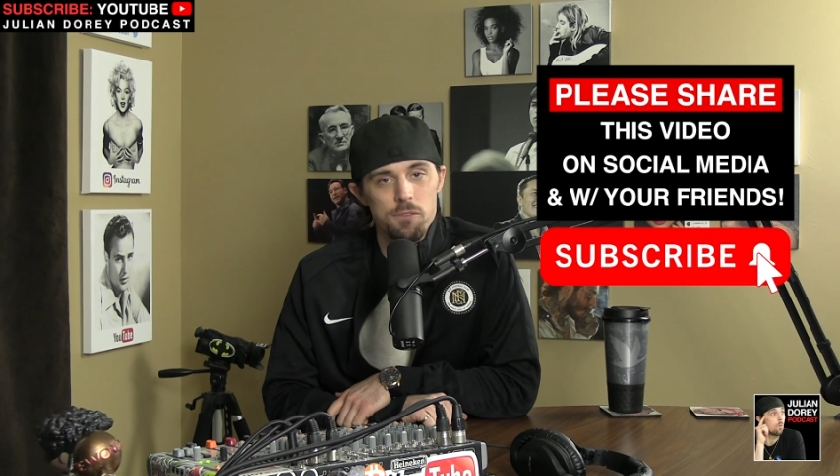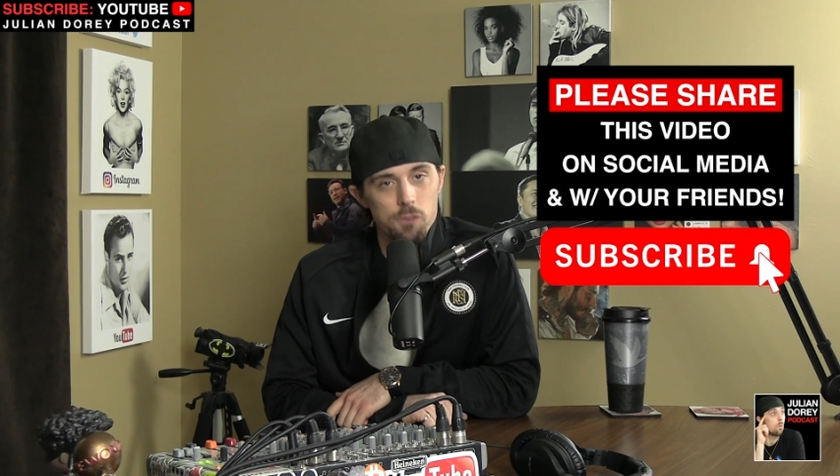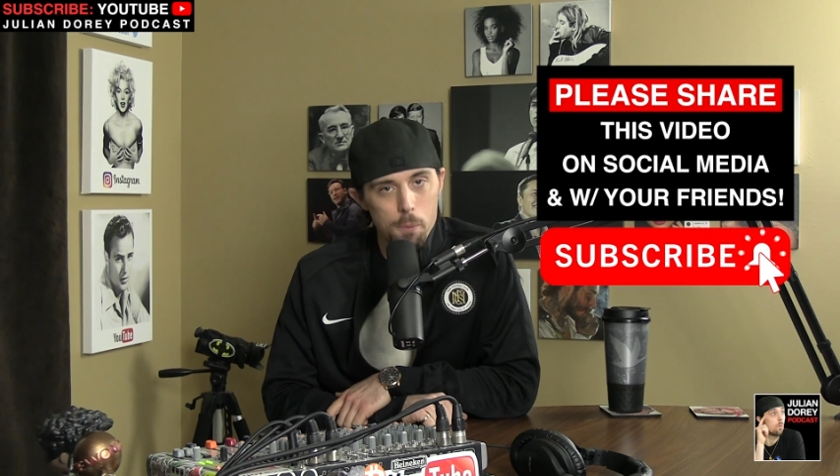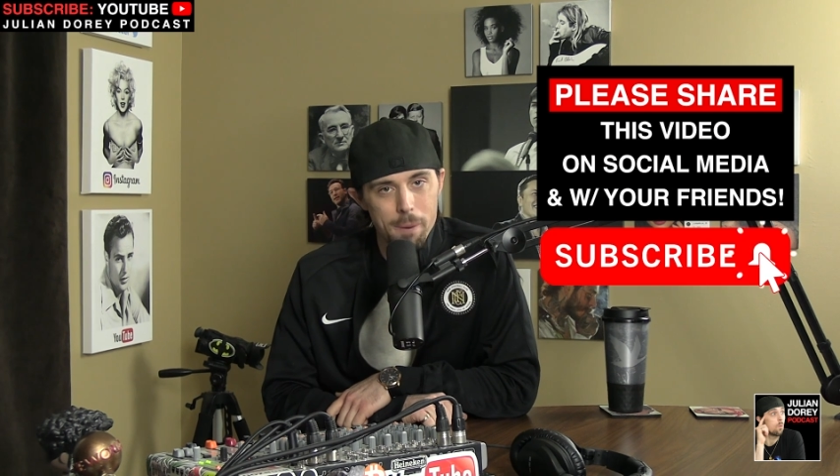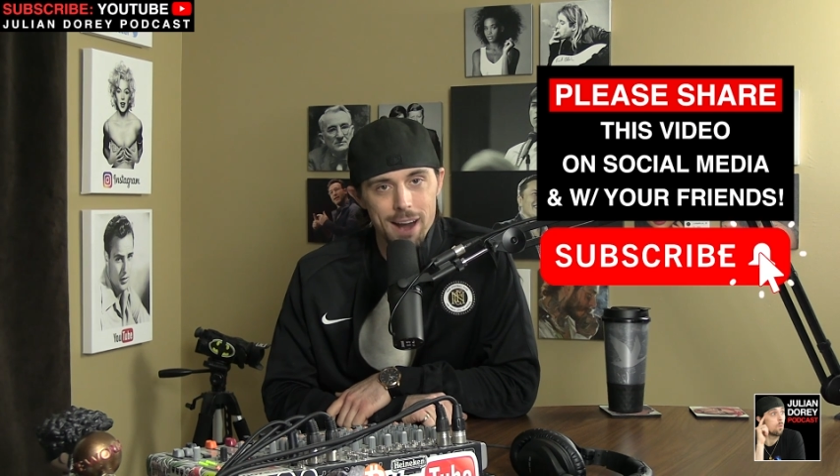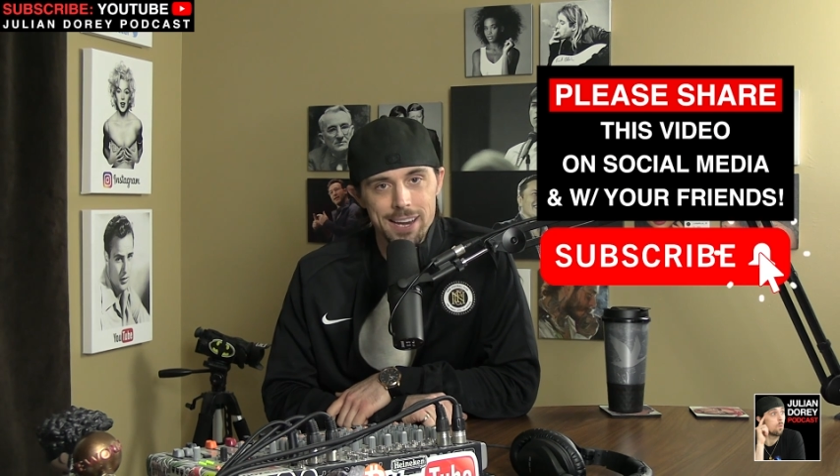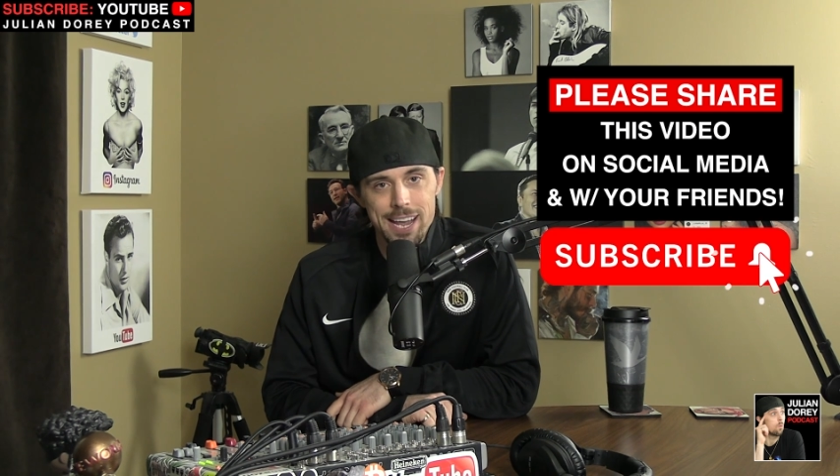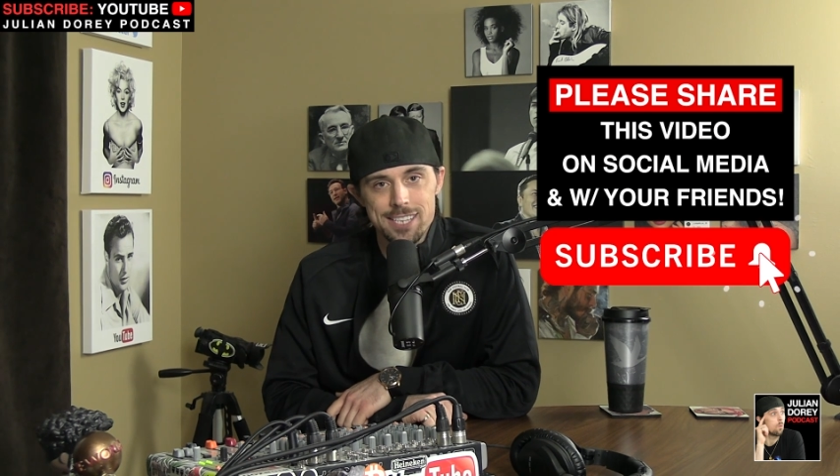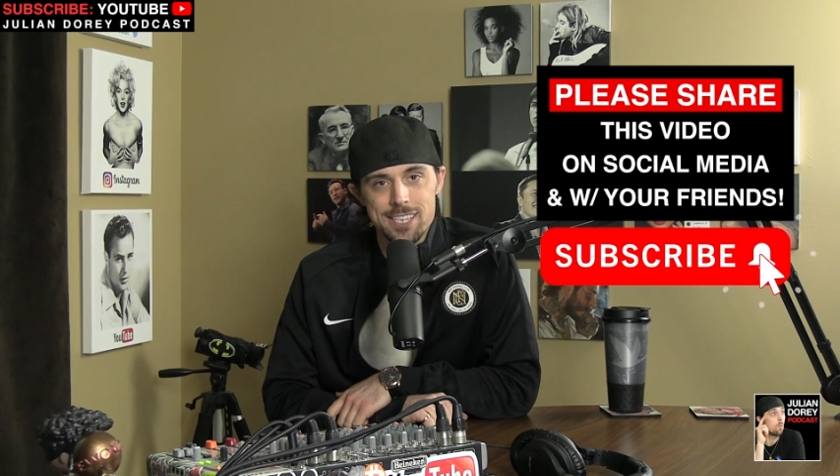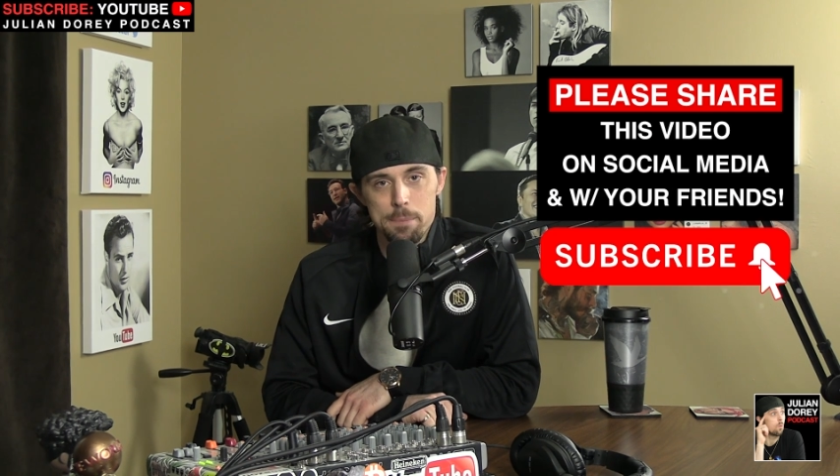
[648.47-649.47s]
full
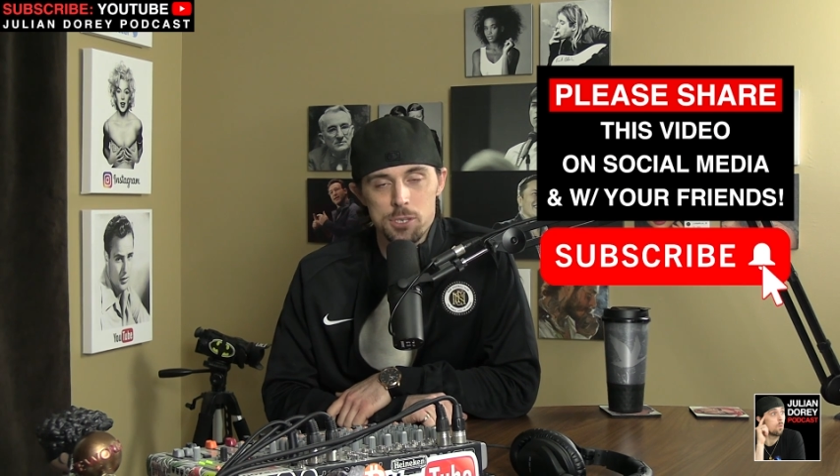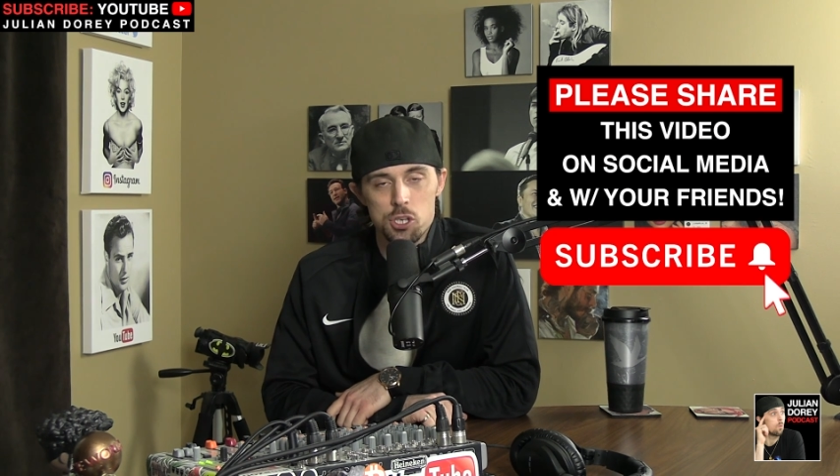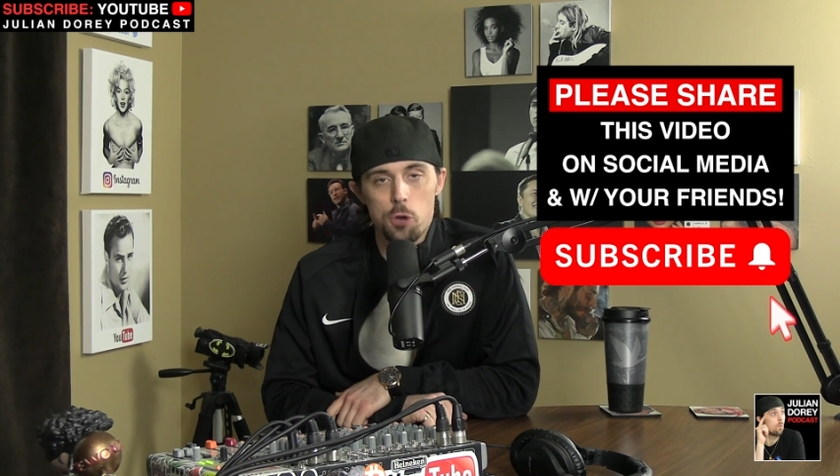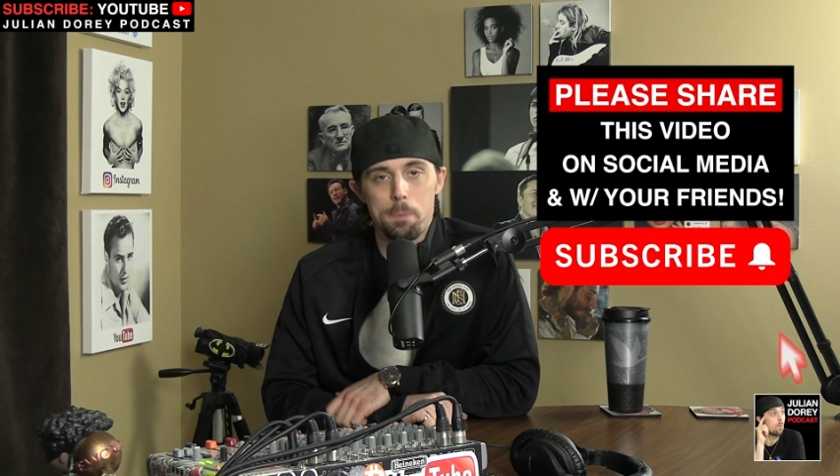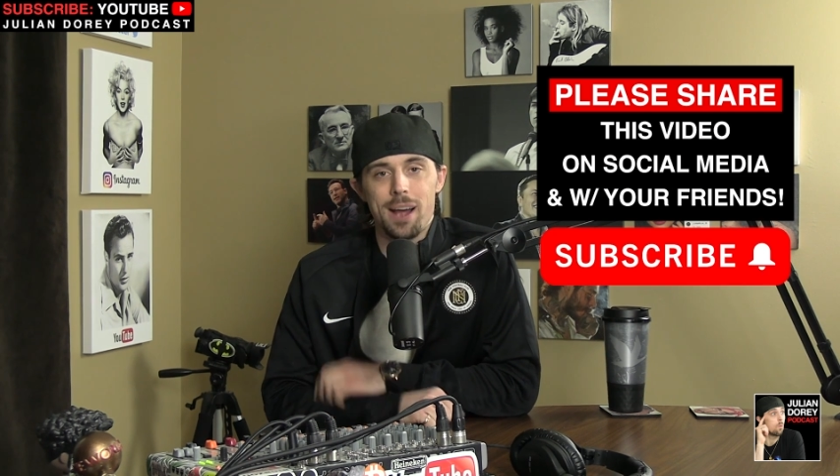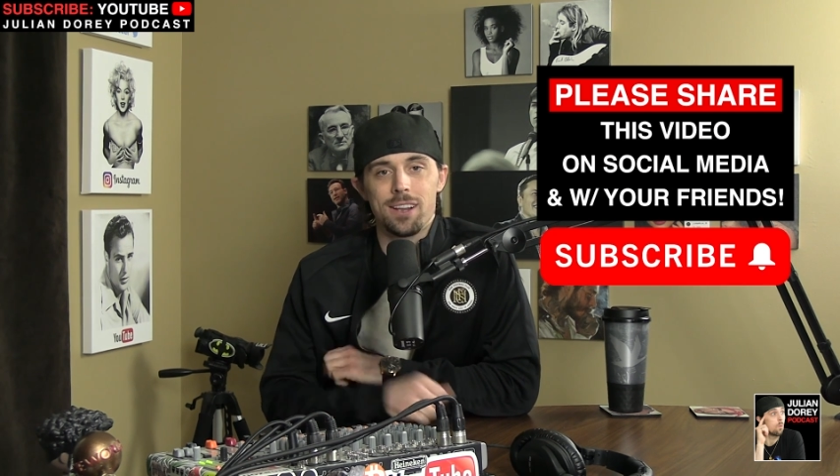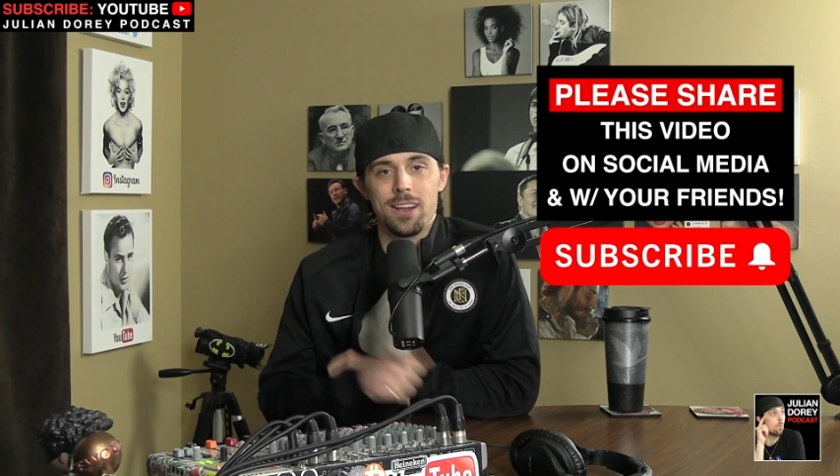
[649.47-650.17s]
podcast episode by